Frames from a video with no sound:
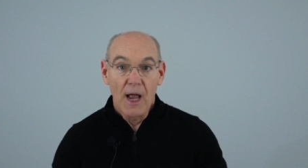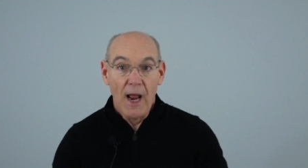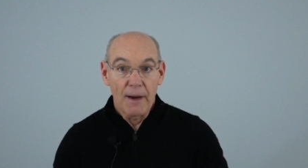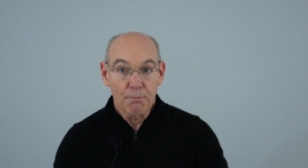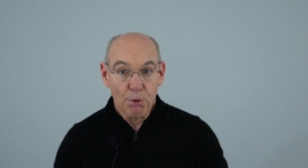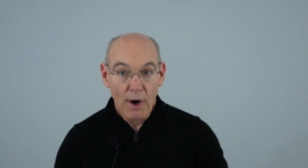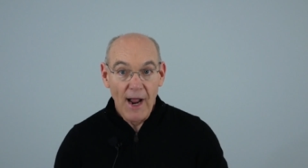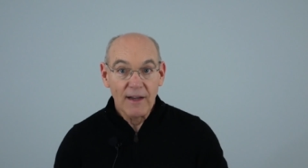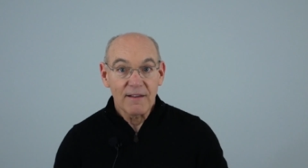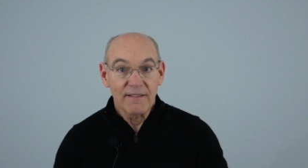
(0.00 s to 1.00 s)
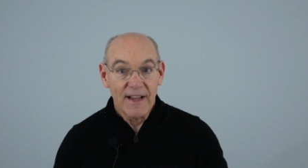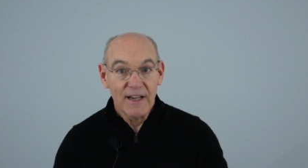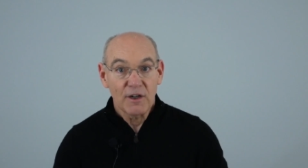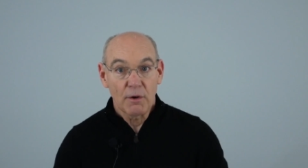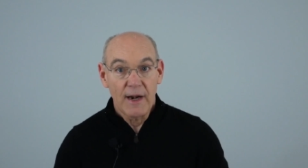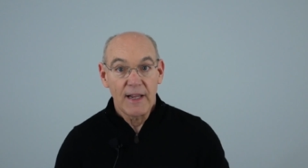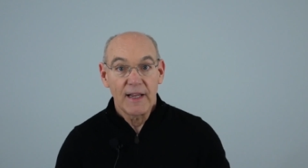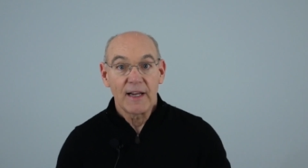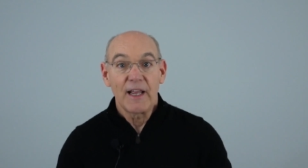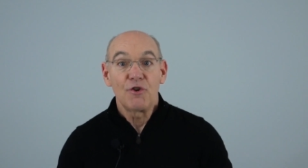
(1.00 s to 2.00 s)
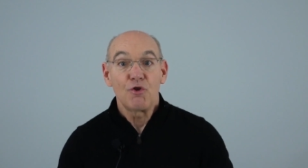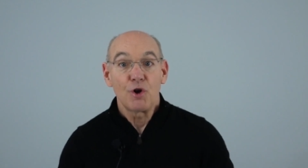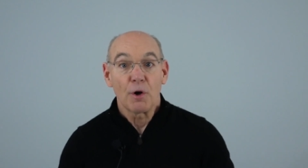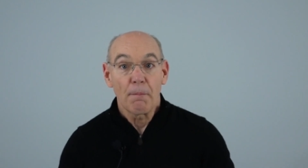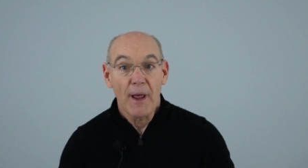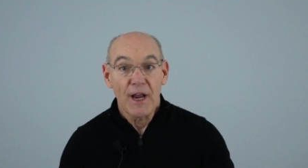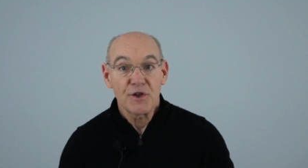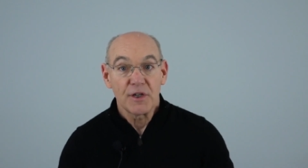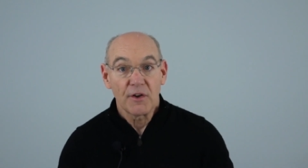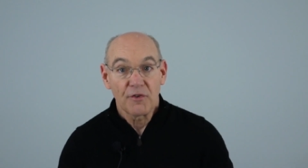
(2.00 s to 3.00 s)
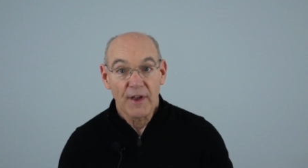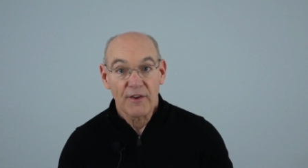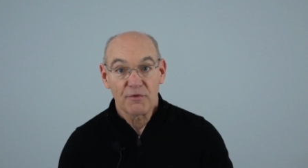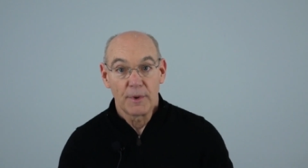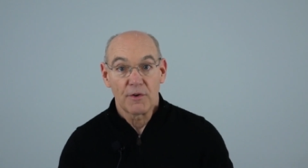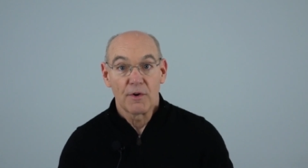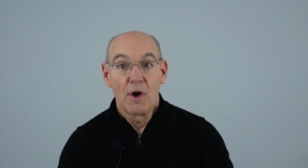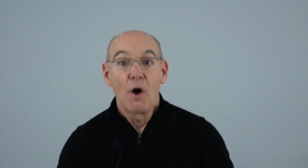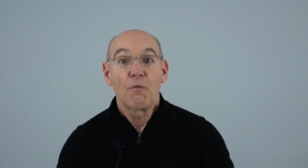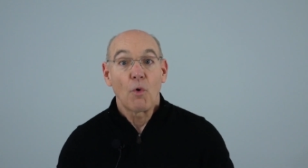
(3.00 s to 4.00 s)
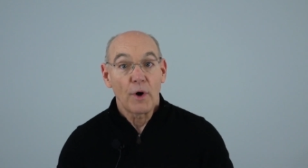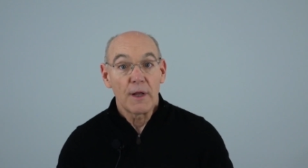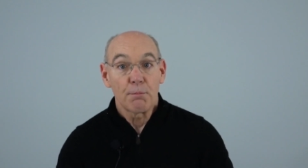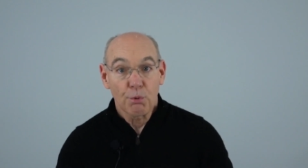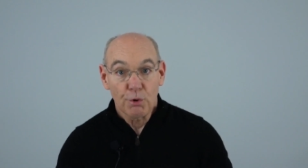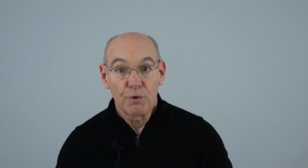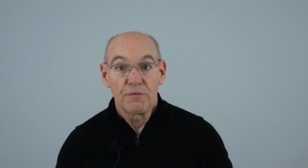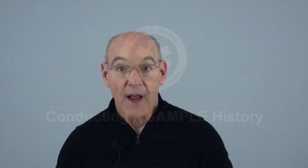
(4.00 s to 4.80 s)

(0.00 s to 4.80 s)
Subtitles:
and practice integrating it into your patient assessments for improved